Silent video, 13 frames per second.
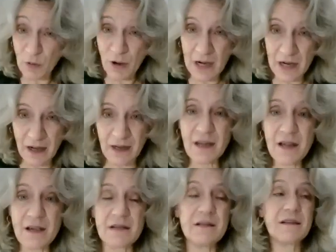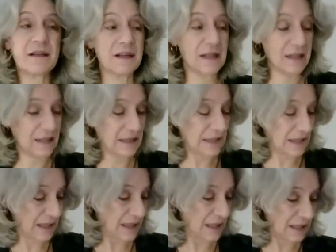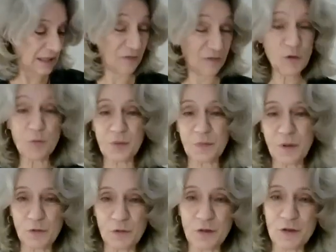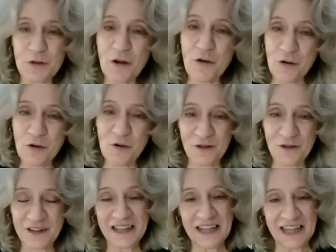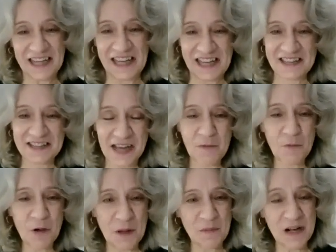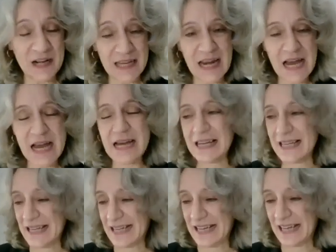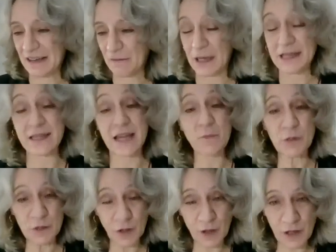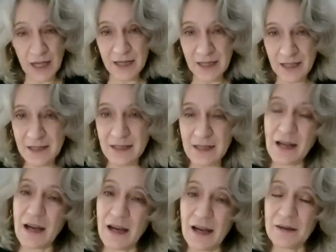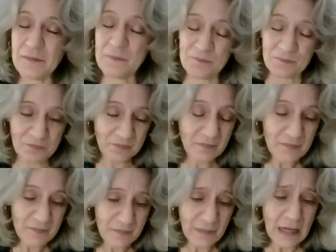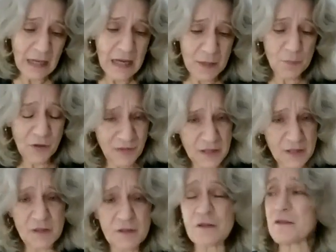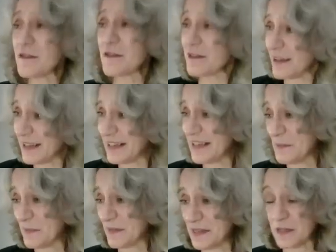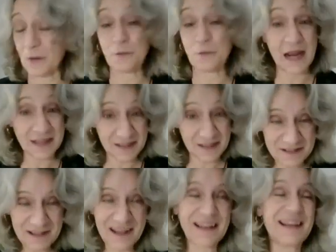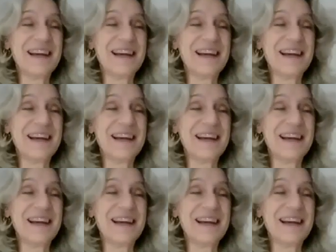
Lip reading: who are here and the few people who don't know Simon and Marina, well, Simon Dolan is a professor, is a writer,